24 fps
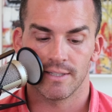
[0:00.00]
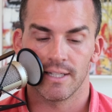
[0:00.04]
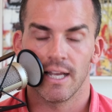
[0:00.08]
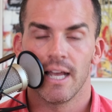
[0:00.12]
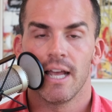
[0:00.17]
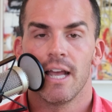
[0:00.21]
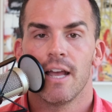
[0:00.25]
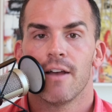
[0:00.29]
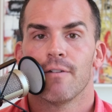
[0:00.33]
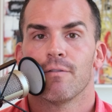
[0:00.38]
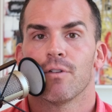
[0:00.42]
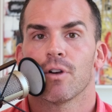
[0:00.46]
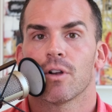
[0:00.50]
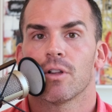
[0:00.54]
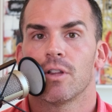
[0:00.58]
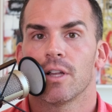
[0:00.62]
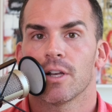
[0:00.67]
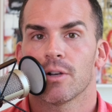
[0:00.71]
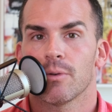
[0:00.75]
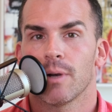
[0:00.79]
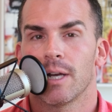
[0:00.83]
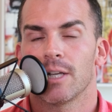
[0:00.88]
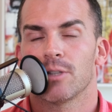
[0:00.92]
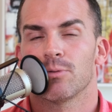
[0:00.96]
For click
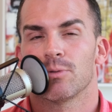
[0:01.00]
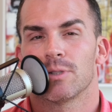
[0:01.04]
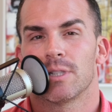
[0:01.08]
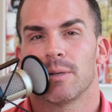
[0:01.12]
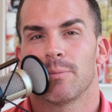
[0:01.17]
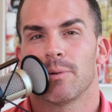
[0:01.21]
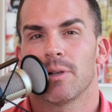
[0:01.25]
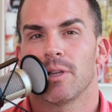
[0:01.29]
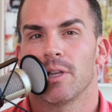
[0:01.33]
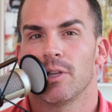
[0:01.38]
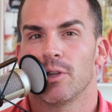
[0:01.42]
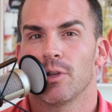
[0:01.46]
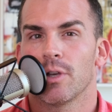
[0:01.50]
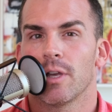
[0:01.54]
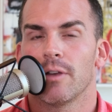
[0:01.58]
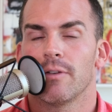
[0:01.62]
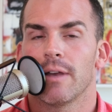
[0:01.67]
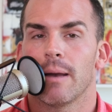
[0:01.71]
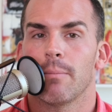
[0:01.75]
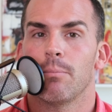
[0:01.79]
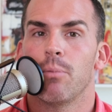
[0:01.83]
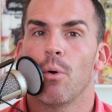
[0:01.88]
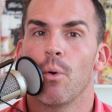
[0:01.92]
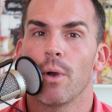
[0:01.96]
rates, we're typically looking at
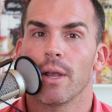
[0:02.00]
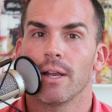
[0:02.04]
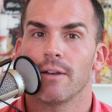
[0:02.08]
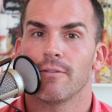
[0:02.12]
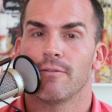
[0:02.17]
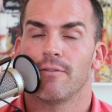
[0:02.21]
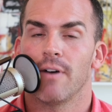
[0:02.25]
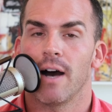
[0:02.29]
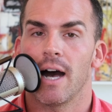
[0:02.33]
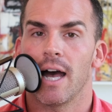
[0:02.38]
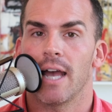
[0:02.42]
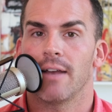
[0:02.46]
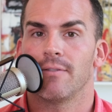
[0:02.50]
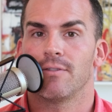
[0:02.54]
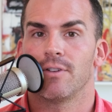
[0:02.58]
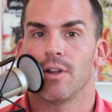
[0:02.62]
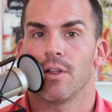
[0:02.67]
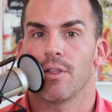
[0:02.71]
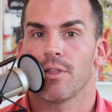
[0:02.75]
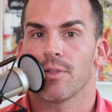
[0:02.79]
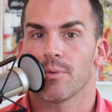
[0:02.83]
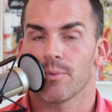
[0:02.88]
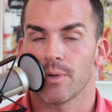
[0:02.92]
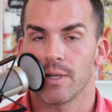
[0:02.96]
0.5 to
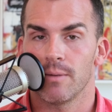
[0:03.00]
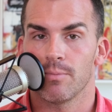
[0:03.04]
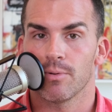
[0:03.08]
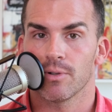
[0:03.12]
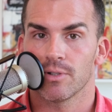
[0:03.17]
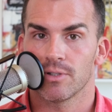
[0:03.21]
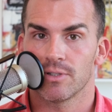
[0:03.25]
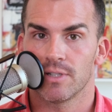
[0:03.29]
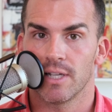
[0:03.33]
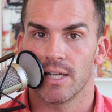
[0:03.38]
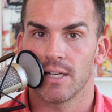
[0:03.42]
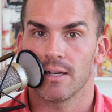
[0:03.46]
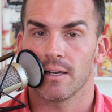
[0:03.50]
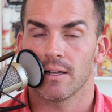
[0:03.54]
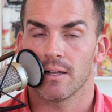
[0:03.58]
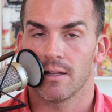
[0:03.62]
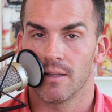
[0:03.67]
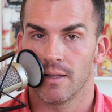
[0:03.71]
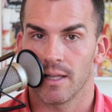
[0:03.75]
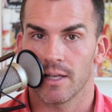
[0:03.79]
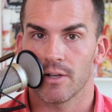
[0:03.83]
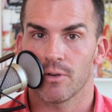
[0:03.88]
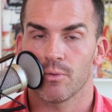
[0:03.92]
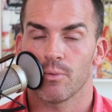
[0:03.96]
3% click
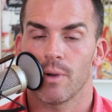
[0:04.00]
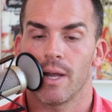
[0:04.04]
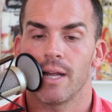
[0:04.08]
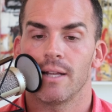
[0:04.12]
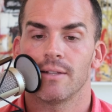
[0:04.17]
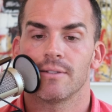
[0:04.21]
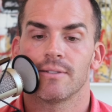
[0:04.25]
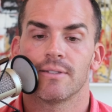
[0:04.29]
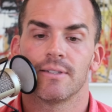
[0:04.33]
rates.